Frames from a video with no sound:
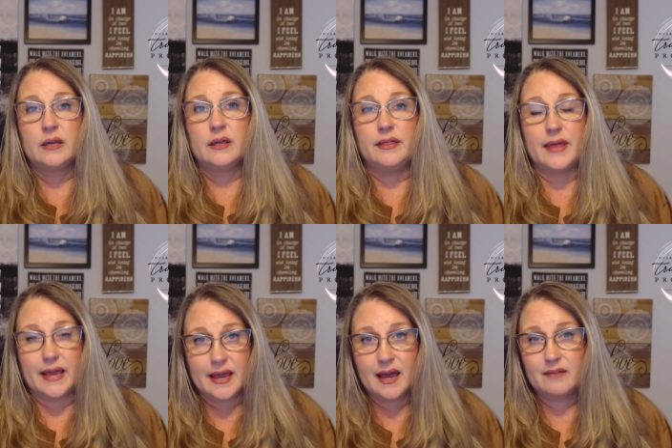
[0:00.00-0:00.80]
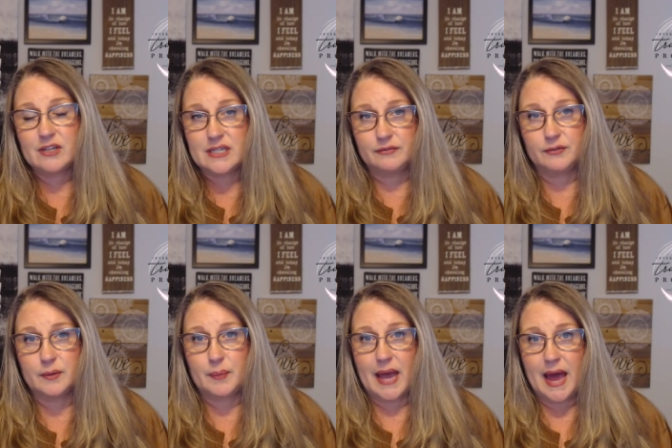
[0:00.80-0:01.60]
they have a different
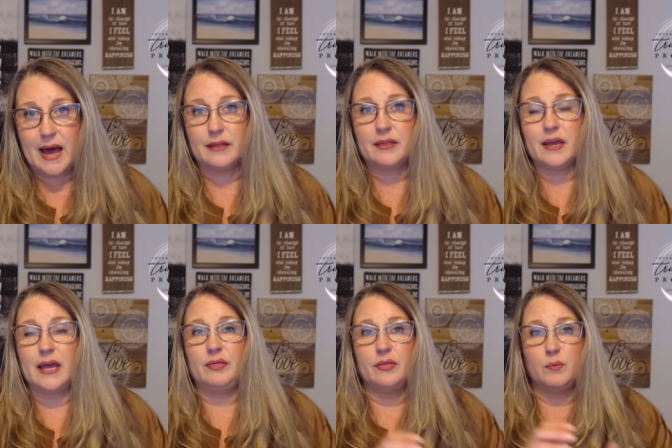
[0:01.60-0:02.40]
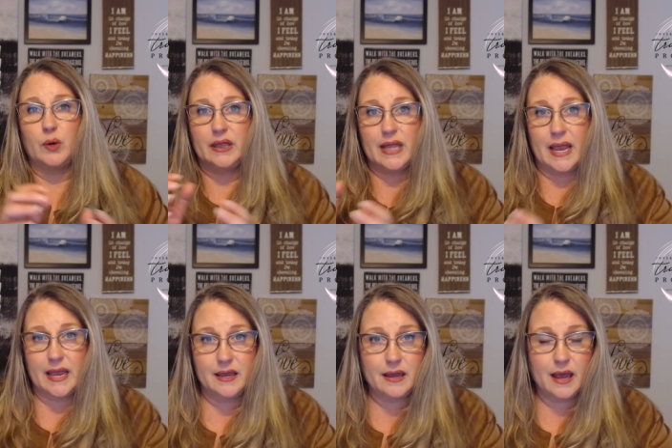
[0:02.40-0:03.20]
path. And when
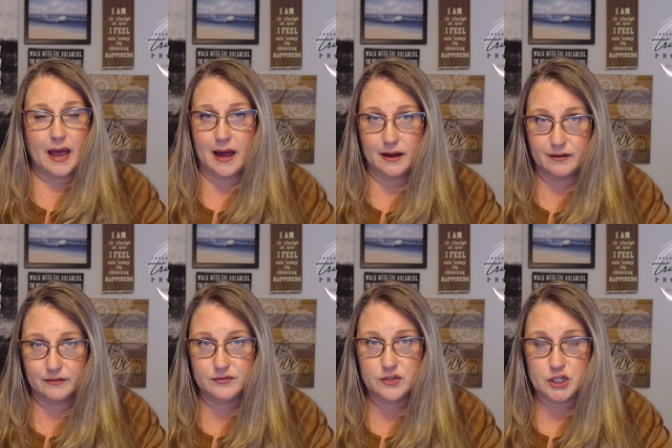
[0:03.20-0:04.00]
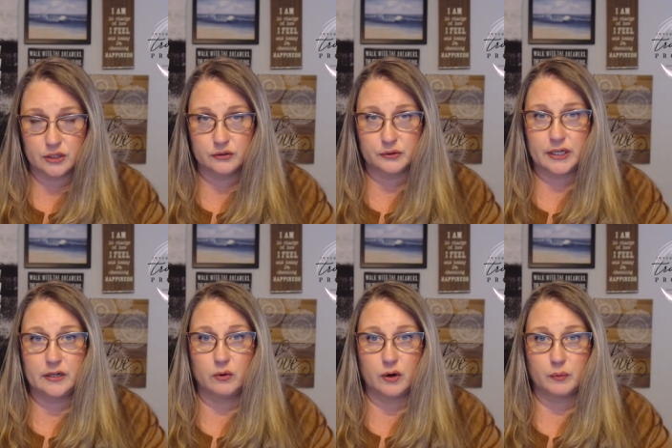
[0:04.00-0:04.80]
they have children
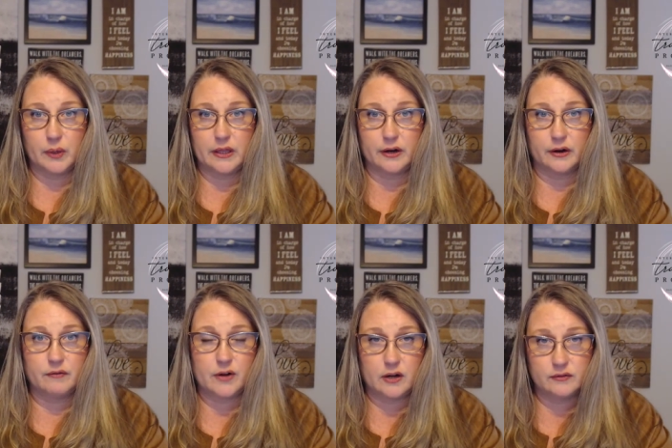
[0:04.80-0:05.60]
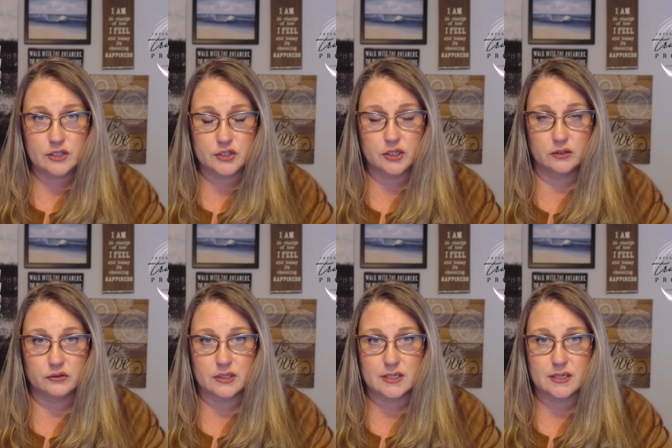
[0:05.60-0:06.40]
or when they're involved in
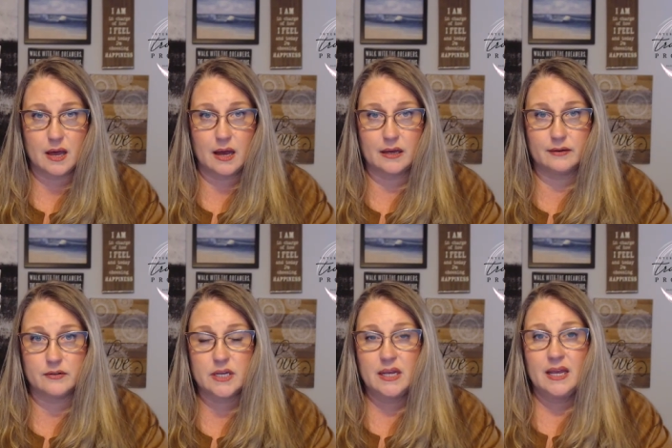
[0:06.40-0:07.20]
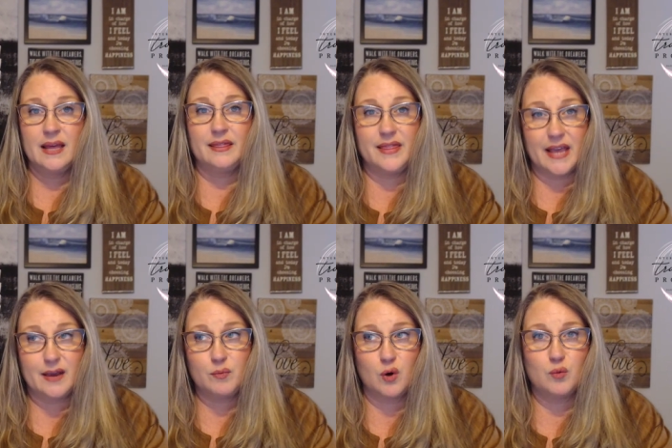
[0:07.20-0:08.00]
children's lives, they
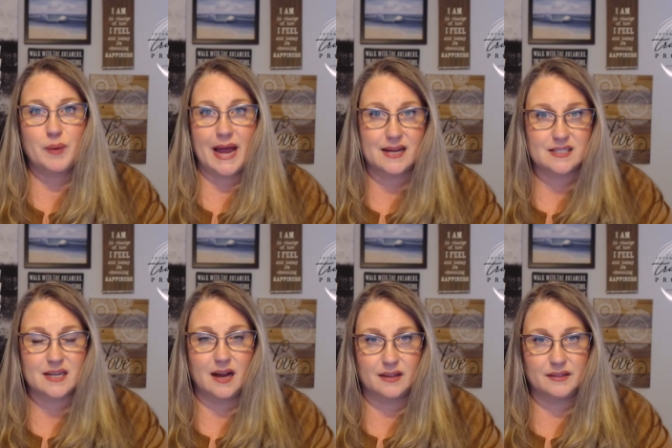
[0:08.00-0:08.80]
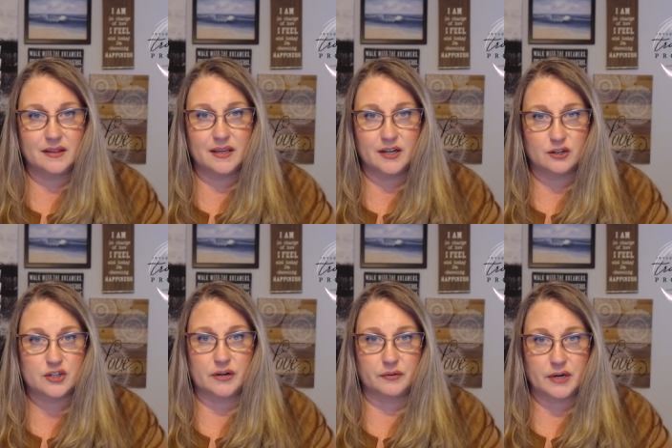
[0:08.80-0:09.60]
won't pass on the
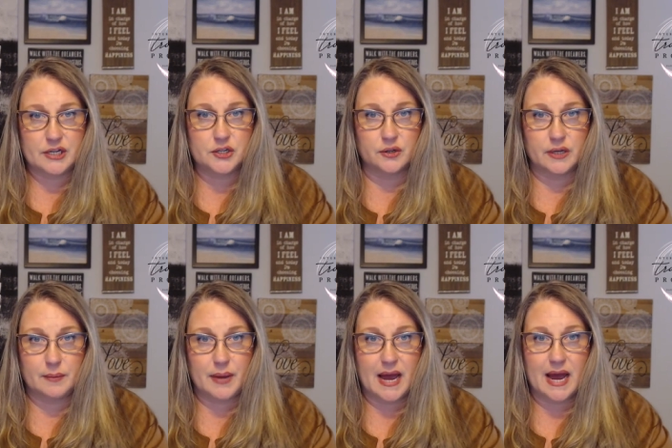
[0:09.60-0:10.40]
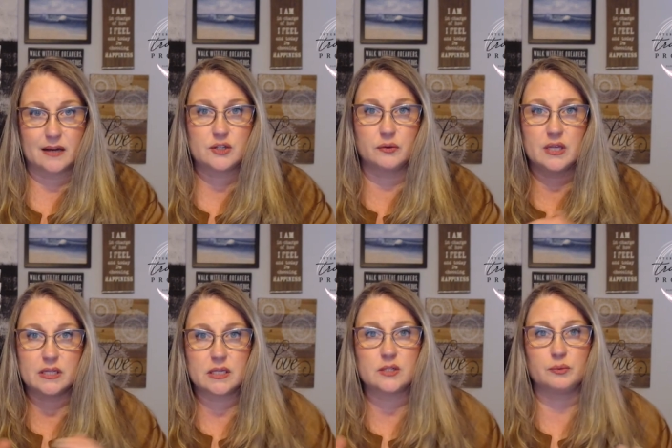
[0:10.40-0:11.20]
intergenerational impact. So
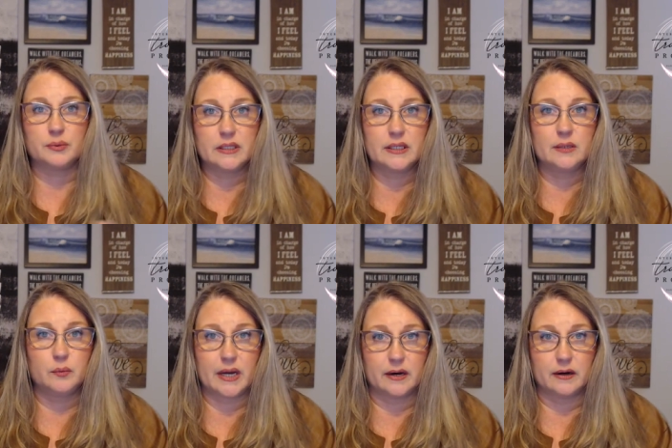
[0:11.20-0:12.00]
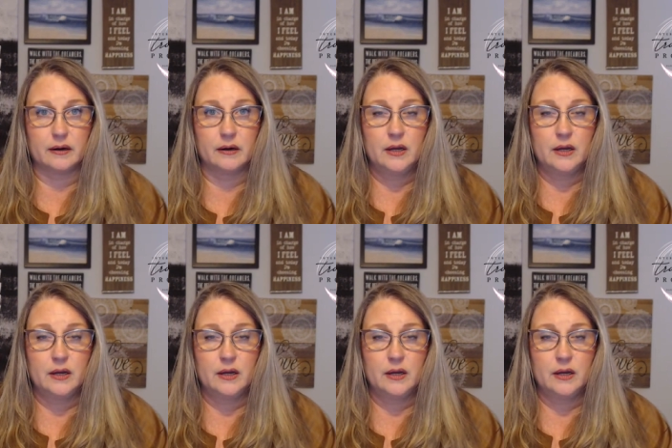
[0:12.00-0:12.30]
this is really where